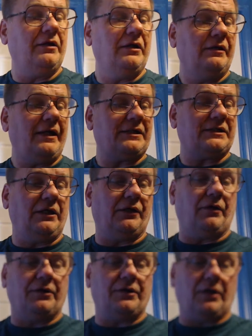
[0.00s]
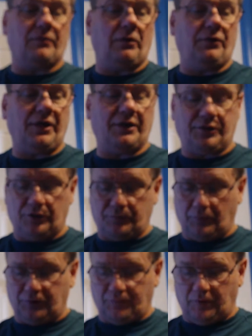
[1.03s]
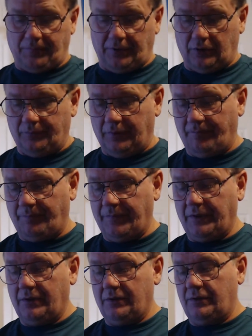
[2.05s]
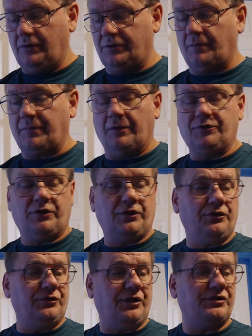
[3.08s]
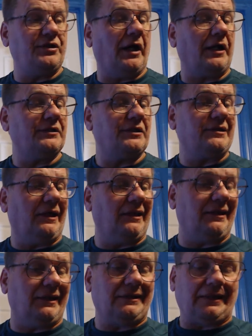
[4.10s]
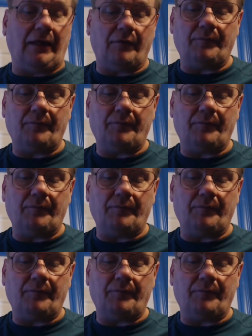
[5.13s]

That's later on down the road. Not so much for the build, but sometimes you can use these sockets to tighten things down.